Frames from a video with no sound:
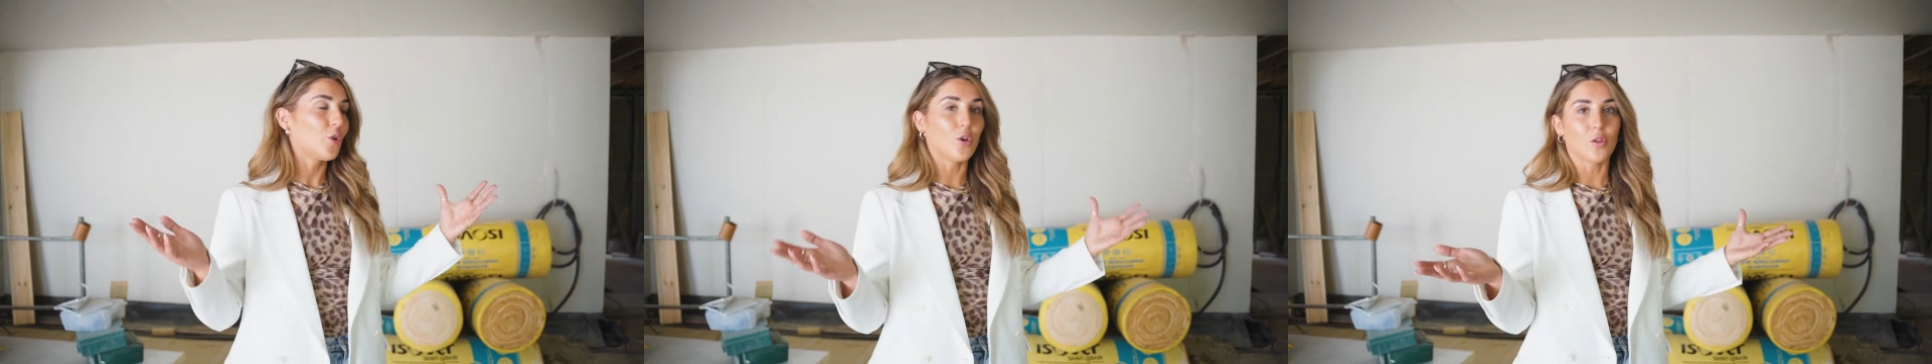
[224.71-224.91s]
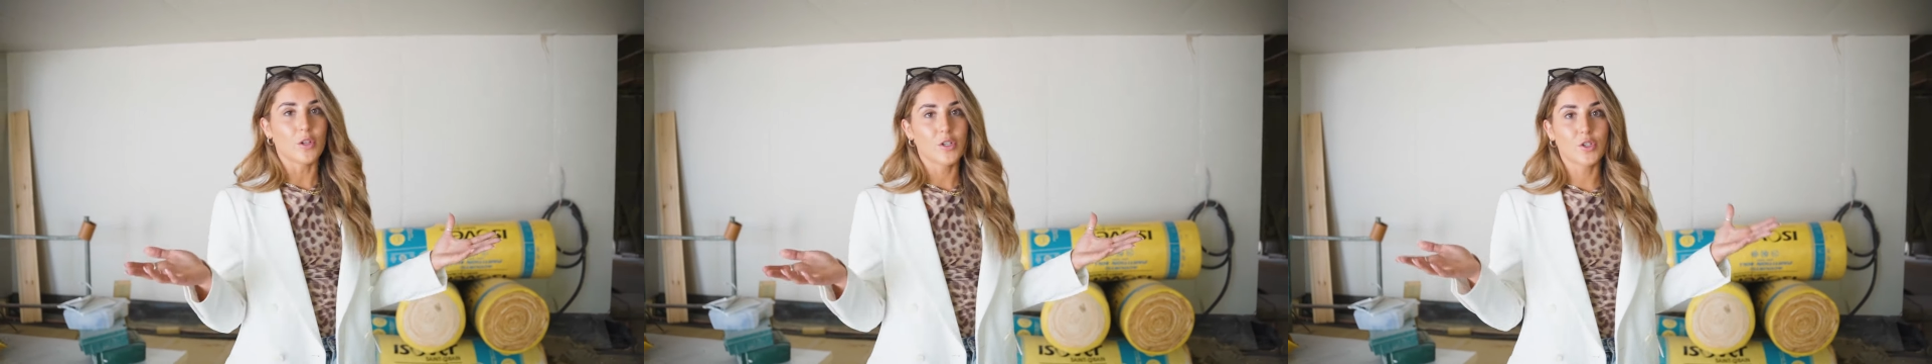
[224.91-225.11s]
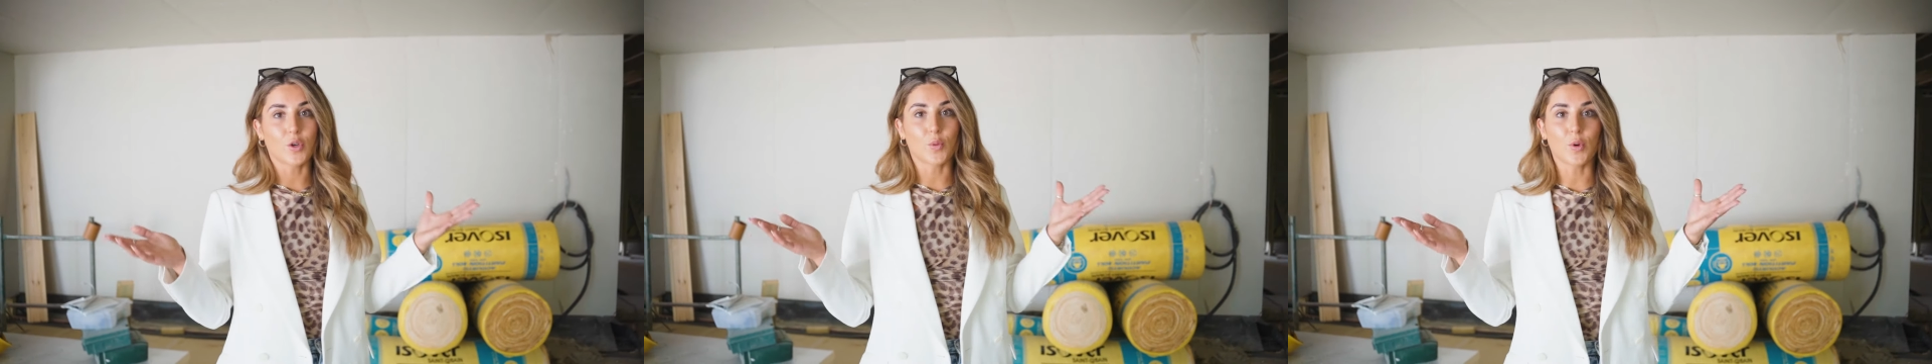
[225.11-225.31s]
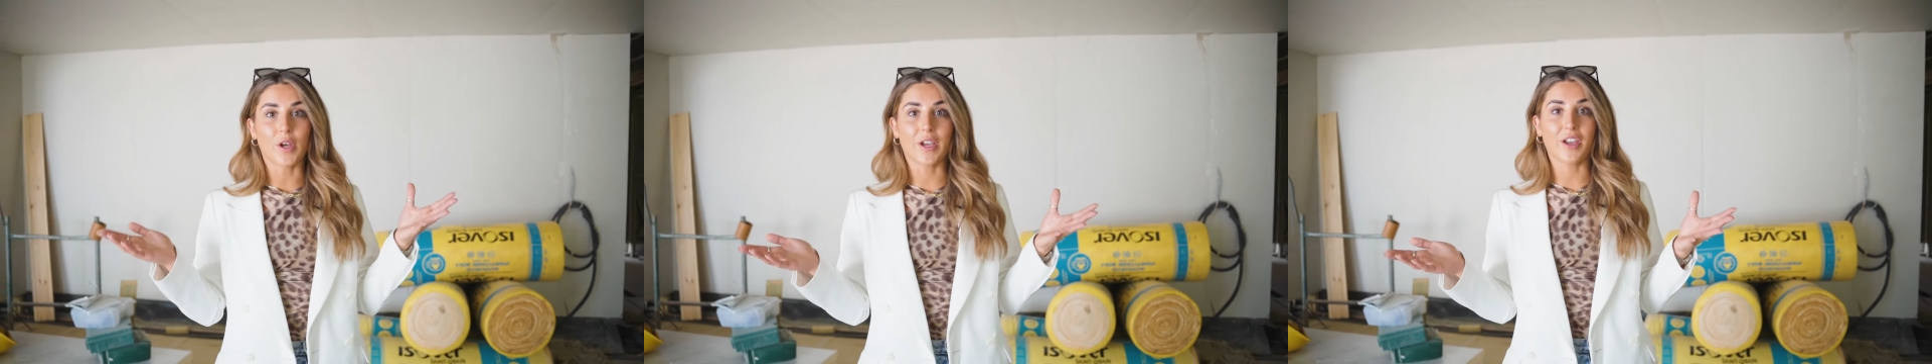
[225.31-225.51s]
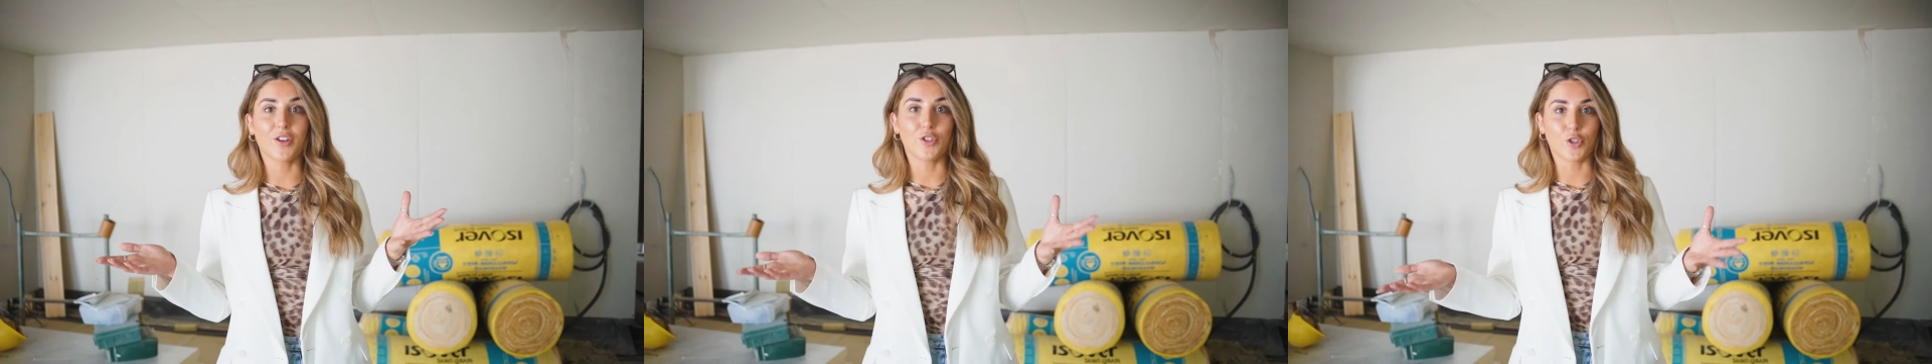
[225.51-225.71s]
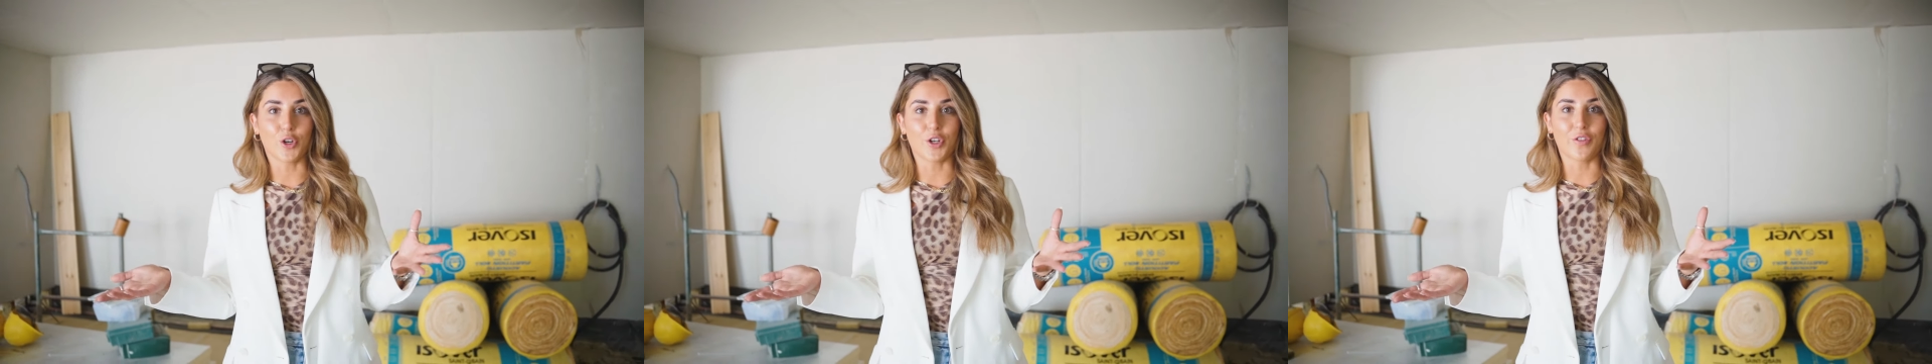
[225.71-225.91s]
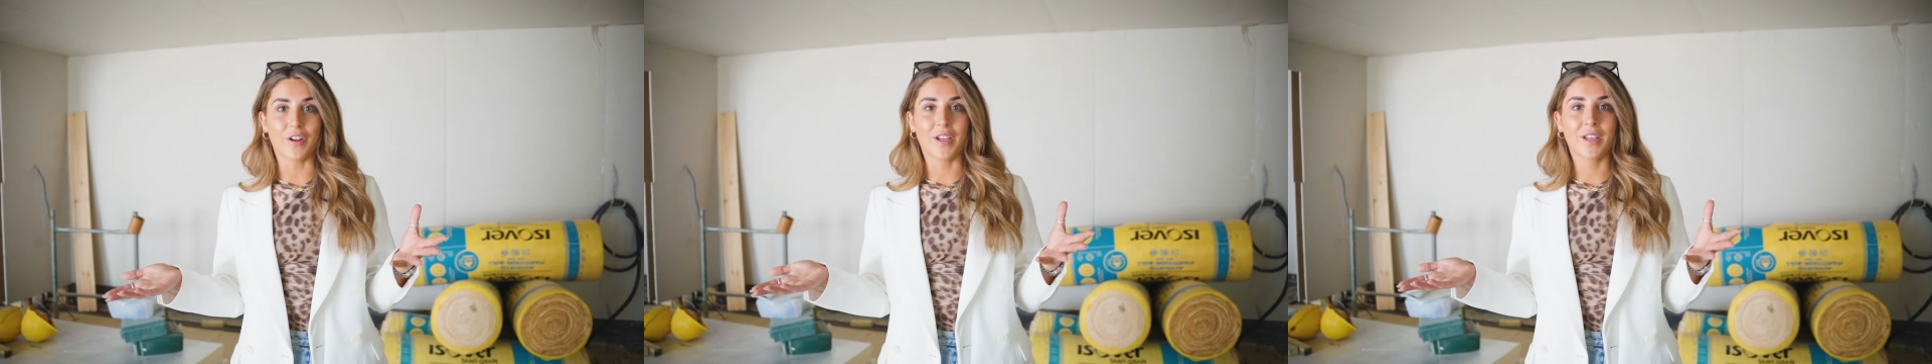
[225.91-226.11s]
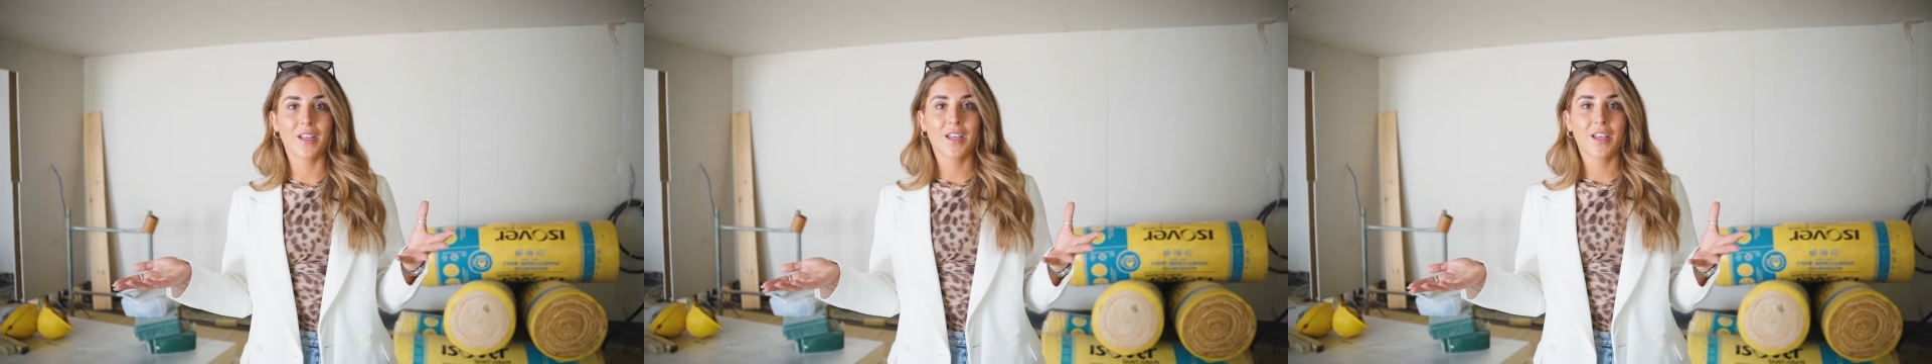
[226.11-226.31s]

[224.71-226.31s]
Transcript: all the stud work and joinery.